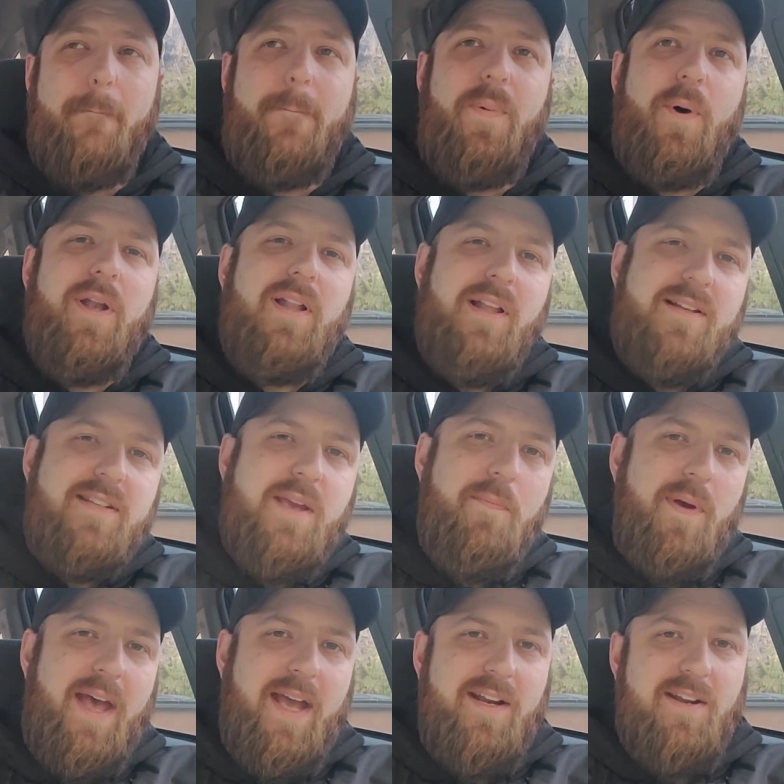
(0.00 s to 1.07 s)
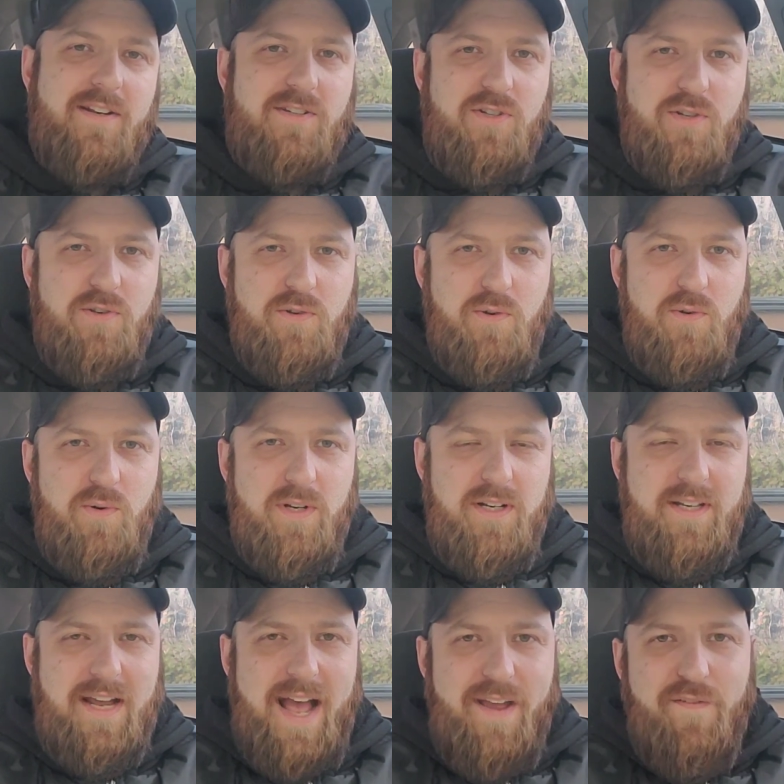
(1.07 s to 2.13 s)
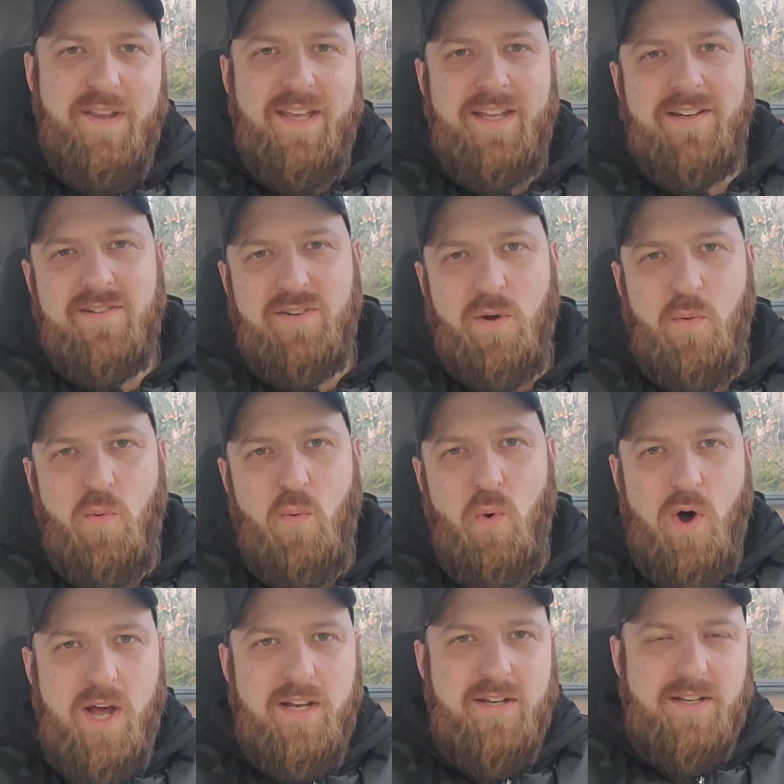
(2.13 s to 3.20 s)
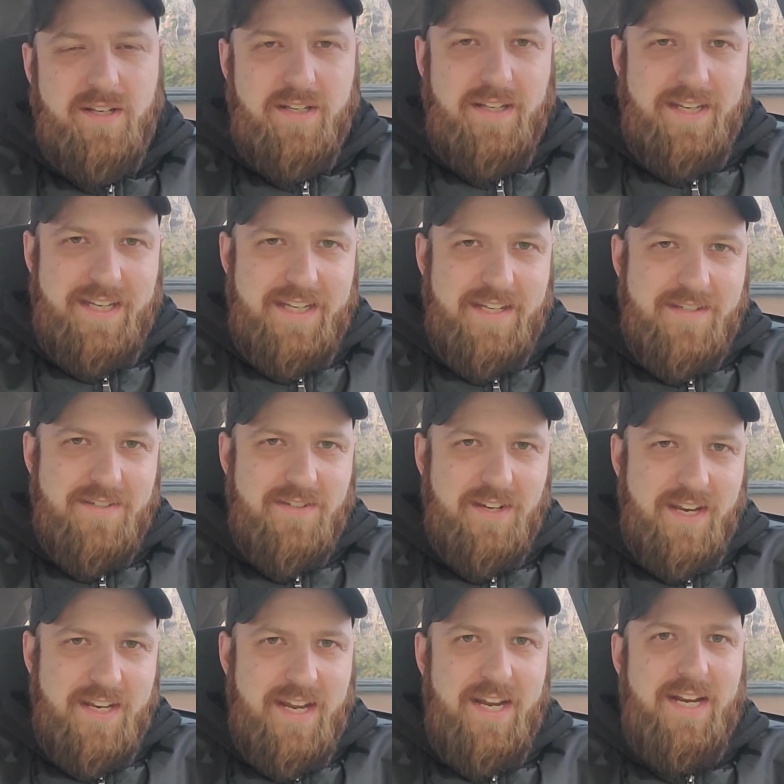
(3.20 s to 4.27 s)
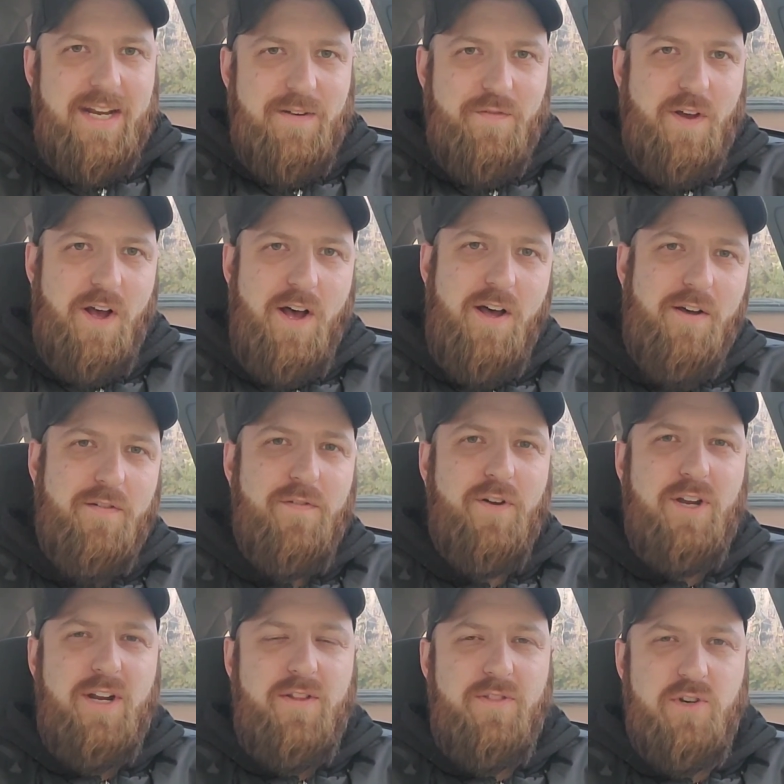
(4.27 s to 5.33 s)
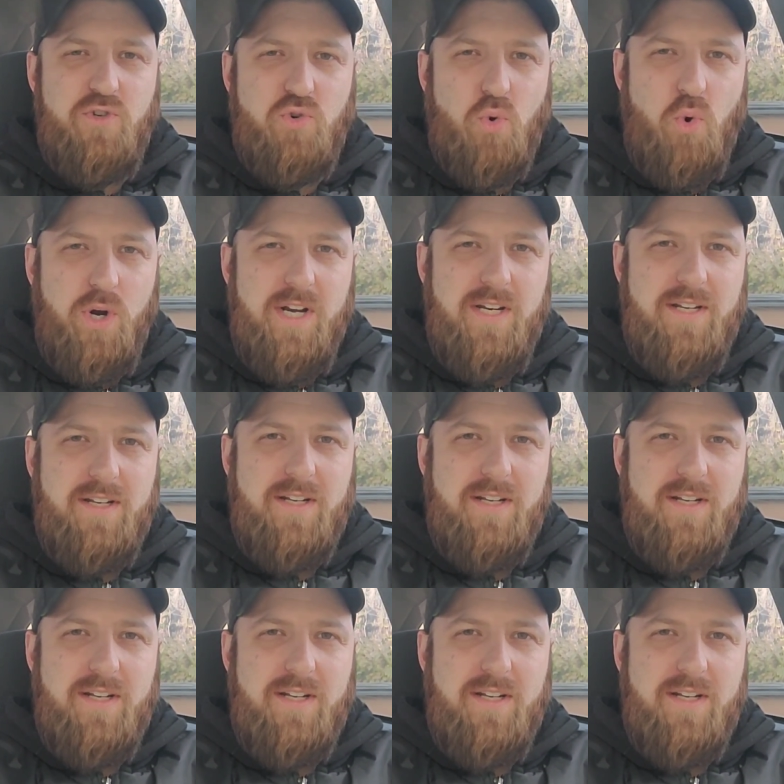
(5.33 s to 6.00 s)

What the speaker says: But let's get back to diving into what is indicative of the DROID